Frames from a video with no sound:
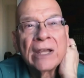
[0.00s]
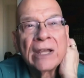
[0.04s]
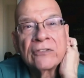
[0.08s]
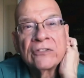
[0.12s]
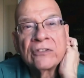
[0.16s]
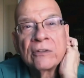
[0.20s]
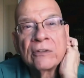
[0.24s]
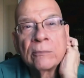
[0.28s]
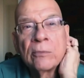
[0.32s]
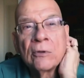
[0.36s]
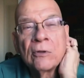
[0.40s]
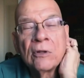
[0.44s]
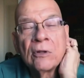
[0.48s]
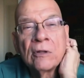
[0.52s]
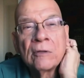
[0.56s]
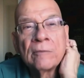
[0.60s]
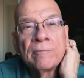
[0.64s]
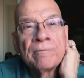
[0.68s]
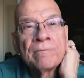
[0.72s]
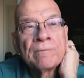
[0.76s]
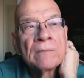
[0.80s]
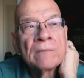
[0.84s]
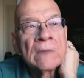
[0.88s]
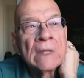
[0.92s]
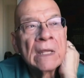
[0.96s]

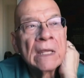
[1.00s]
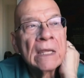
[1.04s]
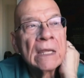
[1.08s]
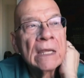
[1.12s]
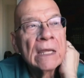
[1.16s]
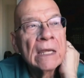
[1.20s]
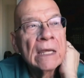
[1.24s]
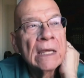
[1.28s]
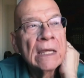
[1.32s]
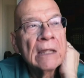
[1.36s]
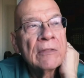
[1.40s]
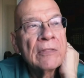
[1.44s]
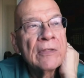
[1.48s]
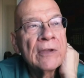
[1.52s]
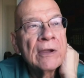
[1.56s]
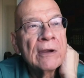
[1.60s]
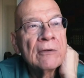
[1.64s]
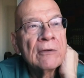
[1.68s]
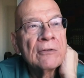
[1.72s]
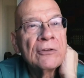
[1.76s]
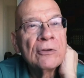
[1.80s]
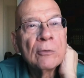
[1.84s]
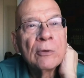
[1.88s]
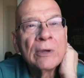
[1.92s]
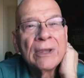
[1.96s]
flexible,
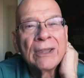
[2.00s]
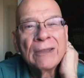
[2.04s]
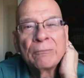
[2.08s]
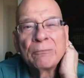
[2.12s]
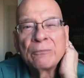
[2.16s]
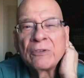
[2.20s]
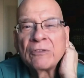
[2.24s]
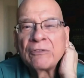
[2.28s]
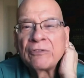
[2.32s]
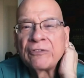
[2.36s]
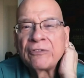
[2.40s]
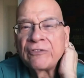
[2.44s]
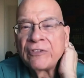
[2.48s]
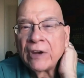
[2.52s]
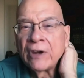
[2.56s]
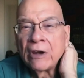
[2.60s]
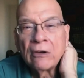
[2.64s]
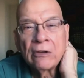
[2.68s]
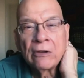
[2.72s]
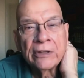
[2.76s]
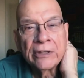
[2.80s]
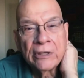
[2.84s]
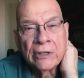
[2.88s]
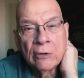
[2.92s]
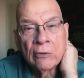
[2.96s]
they're doing
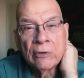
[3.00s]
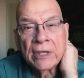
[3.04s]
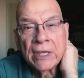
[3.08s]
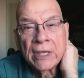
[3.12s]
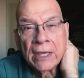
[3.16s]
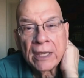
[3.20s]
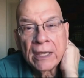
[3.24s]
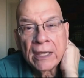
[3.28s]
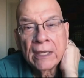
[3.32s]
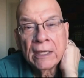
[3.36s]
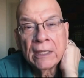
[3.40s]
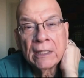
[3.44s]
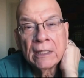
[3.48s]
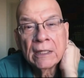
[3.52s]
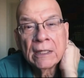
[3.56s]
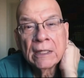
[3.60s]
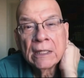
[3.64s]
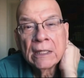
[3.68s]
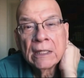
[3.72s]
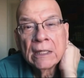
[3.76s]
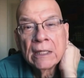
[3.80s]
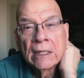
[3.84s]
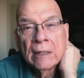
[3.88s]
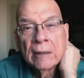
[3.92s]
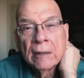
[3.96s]
fairly okay.
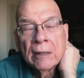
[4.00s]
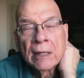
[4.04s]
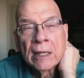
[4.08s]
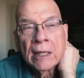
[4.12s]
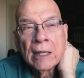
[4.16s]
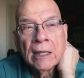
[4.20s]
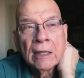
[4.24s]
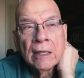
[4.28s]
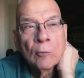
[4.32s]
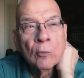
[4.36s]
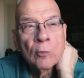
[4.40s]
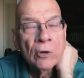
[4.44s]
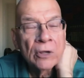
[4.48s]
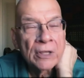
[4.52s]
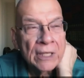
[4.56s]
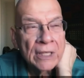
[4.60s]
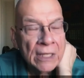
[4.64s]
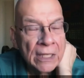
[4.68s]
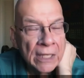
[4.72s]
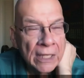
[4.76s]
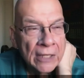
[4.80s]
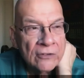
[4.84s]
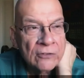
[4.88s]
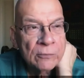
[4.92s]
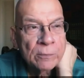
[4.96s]

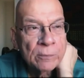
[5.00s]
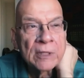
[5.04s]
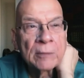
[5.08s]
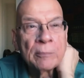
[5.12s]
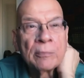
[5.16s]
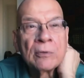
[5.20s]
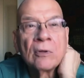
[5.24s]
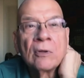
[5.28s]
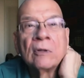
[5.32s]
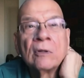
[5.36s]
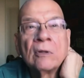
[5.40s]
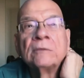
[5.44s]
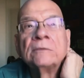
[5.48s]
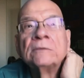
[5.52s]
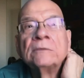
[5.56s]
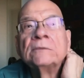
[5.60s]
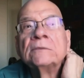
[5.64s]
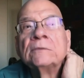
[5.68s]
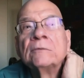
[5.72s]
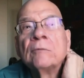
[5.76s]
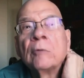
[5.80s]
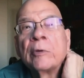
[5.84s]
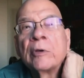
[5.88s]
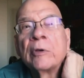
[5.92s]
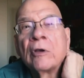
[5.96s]
Working class
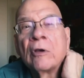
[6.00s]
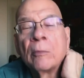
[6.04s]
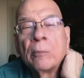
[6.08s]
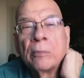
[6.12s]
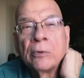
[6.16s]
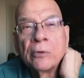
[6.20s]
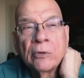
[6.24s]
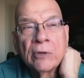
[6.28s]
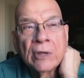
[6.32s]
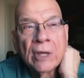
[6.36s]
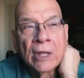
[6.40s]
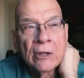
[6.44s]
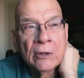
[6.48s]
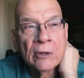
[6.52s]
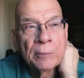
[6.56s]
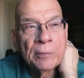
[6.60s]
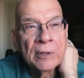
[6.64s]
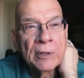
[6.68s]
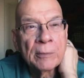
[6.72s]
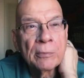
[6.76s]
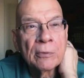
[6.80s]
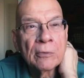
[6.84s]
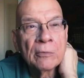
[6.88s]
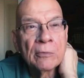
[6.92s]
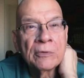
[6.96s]
people, what we call blue
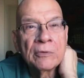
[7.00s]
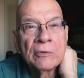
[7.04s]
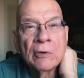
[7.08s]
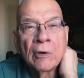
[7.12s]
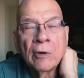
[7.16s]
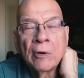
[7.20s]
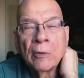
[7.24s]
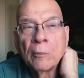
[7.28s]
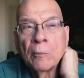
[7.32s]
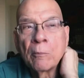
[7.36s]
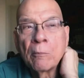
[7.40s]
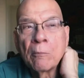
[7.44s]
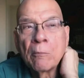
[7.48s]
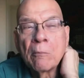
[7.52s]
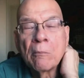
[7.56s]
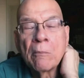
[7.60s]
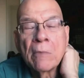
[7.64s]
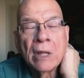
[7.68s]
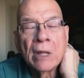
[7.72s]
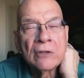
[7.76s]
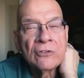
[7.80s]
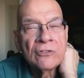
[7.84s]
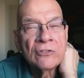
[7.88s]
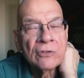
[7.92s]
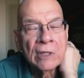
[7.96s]
collar people, are
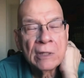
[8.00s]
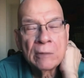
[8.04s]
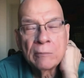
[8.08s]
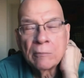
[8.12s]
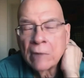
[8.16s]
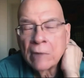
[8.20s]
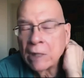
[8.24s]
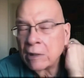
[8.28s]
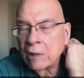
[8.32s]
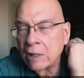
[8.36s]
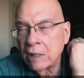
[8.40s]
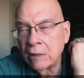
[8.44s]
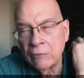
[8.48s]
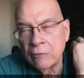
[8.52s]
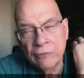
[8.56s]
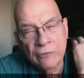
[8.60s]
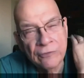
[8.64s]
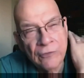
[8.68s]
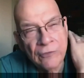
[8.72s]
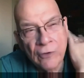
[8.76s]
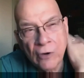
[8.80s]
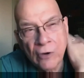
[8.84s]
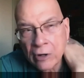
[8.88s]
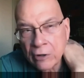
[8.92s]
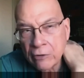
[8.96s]
much in
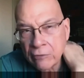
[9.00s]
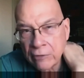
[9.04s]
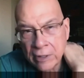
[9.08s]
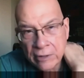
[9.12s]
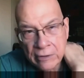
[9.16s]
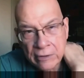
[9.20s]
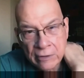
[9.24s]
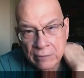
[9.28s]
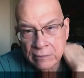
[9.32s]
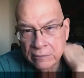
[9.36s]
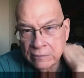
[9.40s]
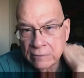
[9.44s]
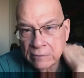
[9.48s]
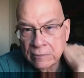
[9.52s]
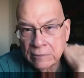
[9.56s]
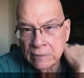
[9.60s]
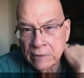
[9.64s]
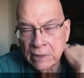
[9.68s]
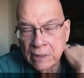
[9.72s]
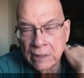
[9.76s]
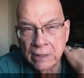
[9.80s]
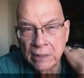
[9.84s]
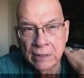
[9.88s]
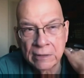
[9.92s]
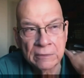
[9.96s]
far greater